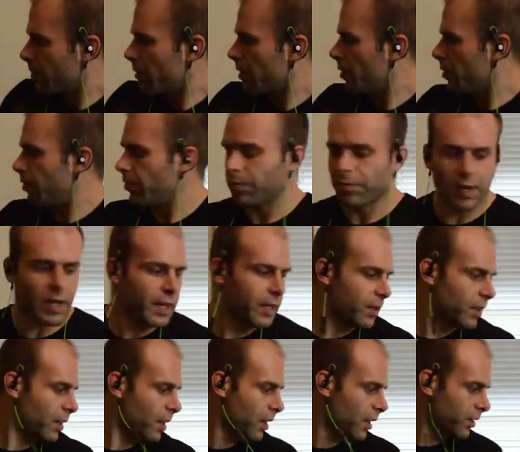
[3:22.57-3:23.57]
You find
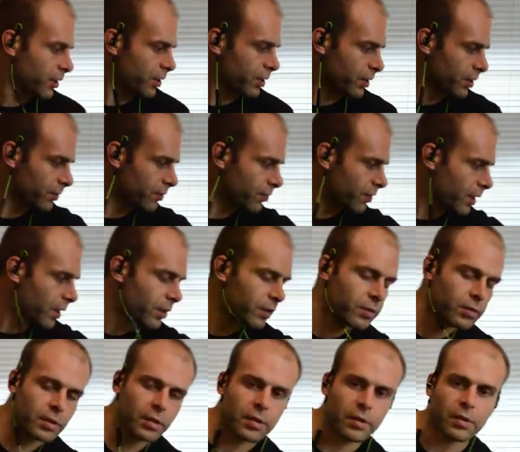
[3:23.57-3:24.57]
it on your
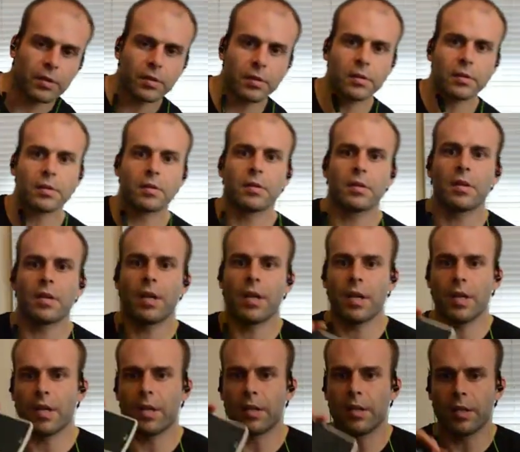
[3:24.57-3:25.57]
phone,
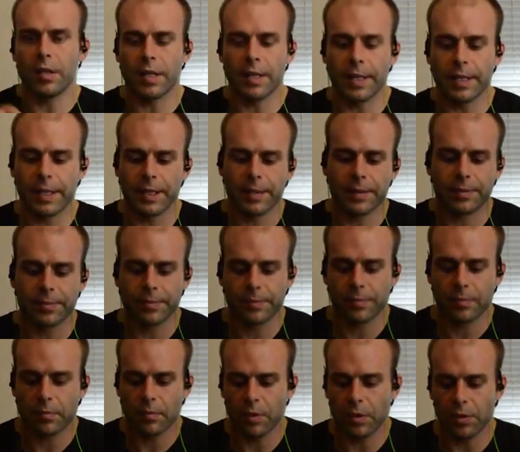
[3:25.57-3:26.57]
and
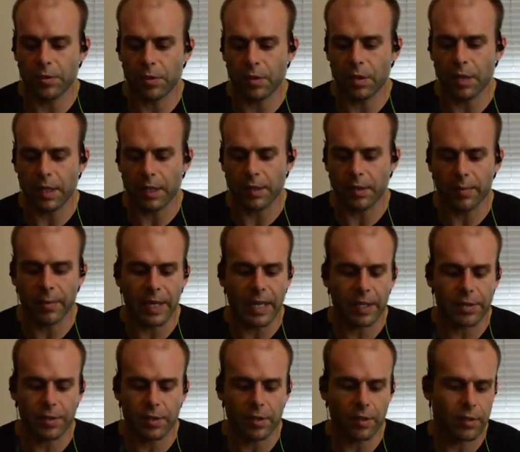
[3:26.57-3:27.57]
you select the
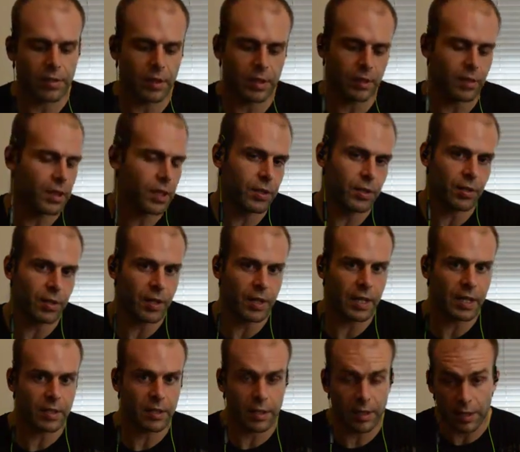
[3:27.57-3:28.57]
Basso, and you're
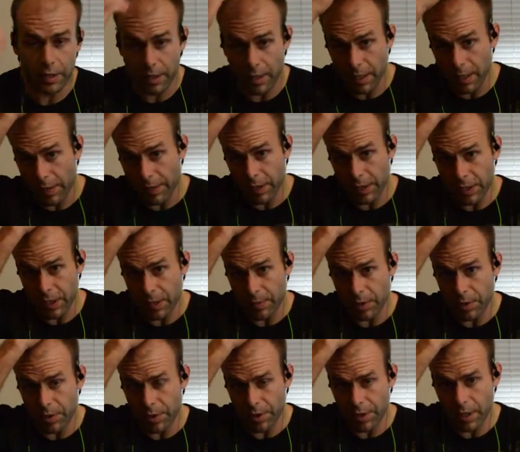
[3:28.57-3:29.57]
connected, and then every time you
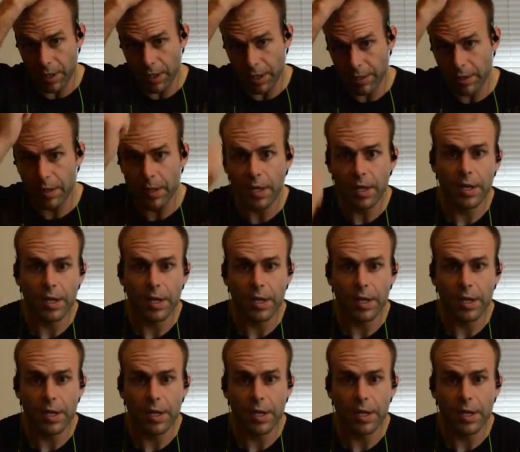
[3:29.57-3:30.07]
turn it on,